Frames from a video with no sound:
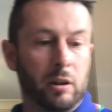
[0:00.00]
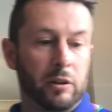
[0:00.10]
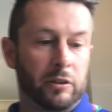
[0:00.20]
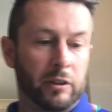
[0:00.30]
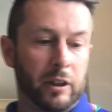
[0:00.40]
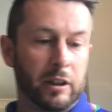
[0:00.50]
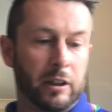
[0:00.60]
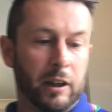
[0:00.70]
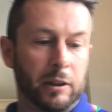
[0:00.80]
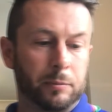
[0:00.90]
So there you
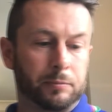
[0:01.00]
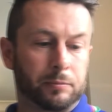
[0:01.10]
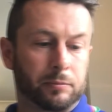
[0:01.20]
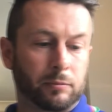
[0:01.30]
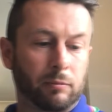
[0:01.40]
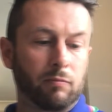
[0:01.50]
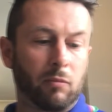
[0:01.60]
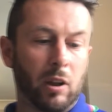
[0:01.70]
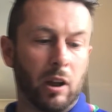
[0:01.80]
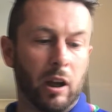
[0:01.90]
go.
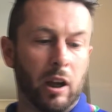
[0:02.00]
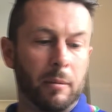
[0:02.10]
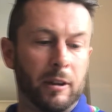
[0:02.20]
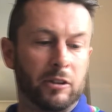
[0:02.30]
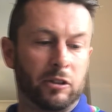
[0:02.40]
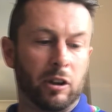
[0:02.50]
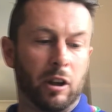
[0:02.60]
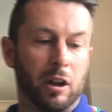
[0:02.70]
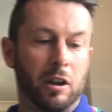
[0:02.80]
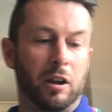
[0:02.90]
It's
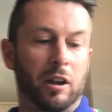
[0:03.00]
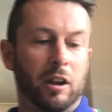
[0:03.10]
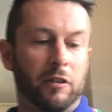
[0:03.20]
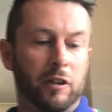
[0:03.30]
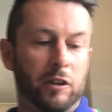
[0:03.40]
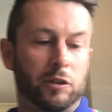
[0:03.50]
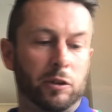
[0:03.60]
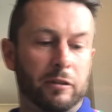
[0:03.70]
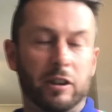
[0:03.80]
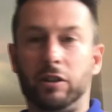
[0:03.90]
for the
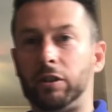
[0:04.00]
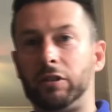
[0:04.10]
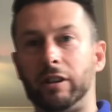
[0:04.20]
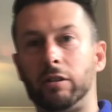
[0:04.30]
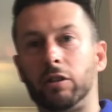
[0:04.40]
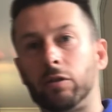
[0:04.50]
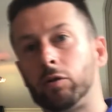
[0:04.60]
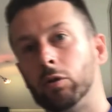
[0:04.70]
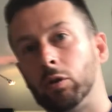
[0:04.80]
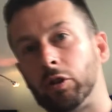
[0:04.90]
Azzurri, because obviously there's lots of
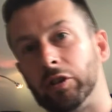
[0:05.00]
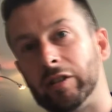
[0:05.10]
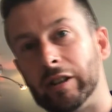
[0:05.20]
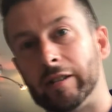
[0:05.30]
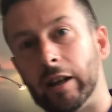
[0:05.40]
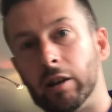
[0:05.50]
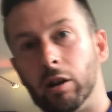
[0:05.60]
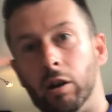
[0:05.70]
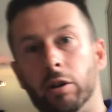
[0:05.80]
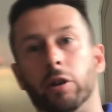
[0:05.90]
talk, because Italy take
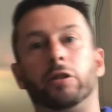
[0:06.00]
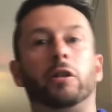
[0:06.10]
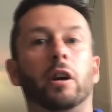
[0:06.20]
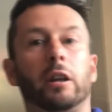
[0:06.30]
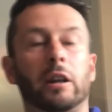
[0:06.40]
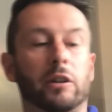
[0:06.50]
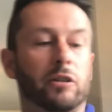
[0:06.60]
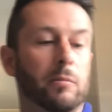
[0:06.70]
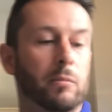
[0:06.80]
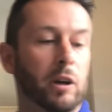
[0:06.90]
on Turkey
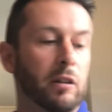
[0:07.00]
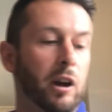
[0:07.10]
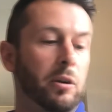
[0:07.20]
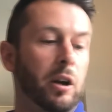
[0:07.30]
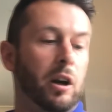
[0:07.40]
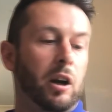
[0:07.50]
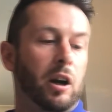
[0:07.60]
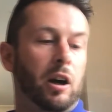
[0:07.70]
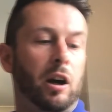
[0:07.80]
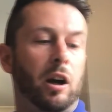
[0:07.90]
tomorrow.
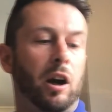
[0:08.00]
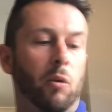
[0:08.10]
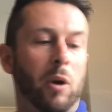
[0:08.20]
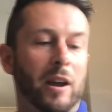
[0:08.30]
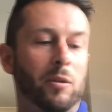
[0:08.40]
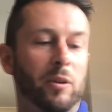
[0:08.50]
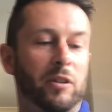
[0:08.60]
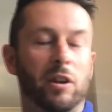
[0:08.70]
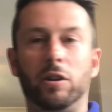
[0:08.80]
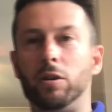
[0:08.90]
Away with
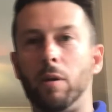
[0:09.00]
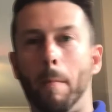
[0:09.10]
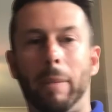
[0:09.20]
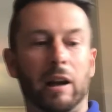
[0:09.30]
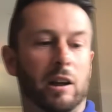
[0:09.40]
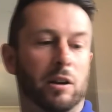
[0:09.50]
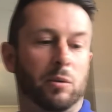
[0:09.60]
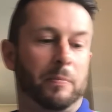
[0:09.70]
the new Ballo.